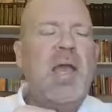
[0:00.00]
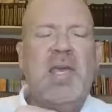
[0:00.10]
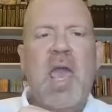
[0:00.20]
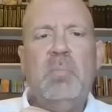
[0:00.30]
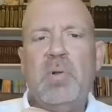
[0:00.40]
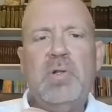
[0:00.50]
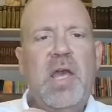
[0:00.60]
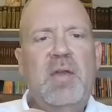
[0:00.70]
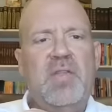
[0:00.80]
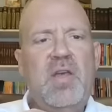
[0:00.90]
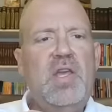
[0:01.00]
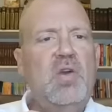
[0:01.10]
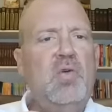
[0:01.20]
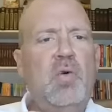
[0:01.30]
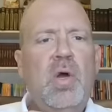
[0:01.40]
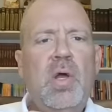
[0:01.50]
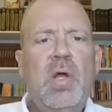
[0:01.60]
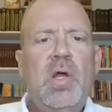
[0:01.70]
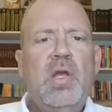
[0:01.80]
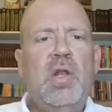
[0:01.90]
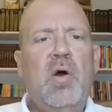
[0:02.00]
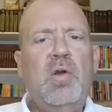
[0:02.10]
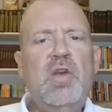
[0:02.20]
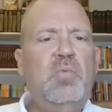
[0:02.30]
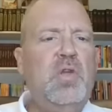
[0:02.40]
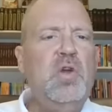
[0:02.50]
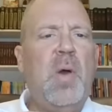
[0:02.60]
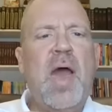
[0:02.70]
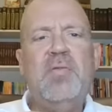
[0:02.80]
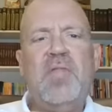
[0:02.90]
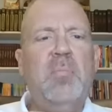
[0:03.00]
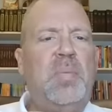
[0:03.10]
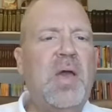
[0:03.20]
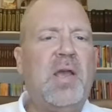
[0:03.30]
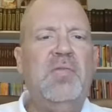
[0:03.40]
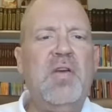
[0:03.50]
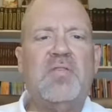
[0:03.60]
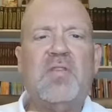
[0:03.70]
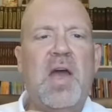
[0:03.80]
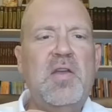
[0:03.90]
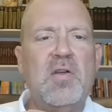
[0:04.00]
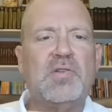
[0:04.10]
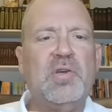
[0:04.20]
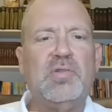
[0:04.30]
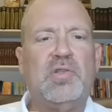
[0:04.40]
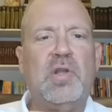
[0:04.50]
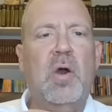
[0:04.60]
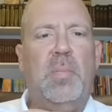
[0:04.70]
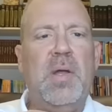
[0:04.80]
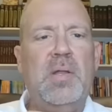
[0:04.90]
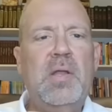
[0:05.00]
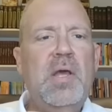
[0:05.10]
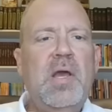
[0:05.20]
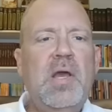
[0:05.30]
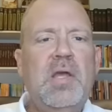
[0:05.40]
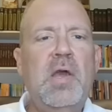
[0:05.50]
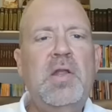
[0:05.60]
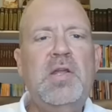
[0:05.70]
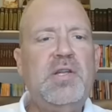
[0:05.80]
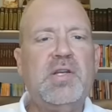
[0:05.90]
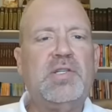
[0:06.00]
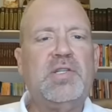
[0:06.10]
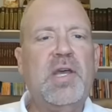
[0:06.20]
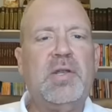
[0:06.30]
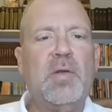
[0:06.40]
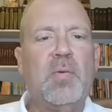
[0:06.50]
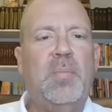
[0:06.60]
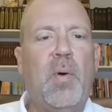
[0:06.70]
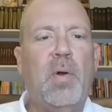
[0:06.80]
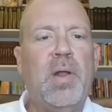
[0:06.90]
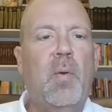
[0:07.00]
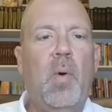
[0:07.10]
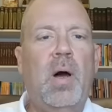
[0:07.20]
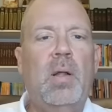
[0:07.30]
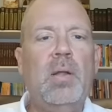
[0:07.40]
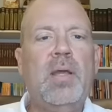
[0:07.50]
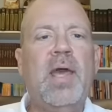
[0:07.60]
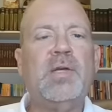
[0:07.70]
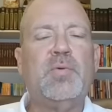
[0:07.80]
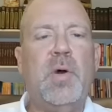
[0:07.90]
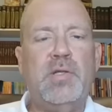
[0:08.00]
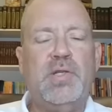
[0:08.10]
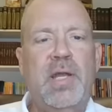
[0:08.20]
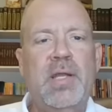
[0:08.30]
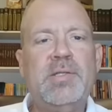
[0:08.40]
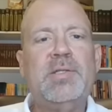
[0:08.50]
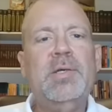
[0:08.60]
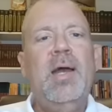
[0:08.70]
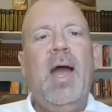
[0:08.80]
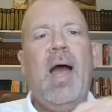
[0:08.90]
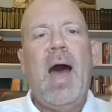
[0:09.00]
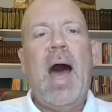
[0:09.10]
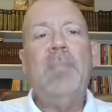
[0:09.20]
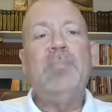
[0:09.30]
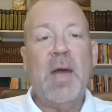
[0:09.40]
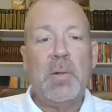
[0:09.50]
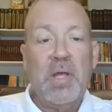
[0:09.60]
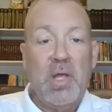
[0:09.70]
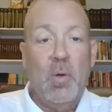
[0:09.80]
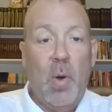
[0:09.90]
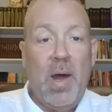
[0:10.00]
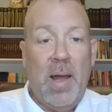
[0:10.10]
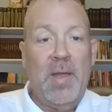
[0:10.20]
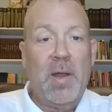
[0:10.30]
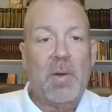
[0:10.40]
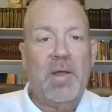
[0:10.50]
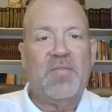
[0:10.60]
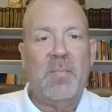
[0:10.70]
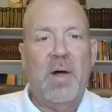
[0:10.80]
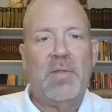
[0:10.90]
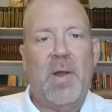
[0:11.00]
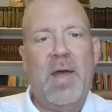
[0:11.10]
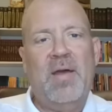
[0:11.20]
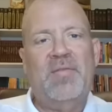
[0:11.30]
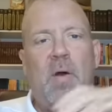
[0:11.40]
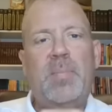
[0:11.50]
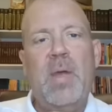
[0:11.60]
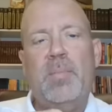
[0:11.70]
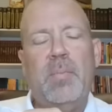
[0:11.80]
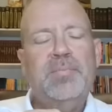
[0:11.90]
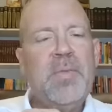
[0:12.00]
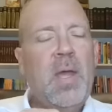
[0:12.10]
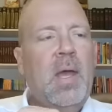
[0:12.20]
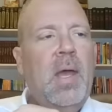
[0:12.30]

I can't believe that you had them picking this guy. You're so stupid. You need to just stick to reporting. Well, guess what, genius? I'm telling you what I'm hearing from other NFL people.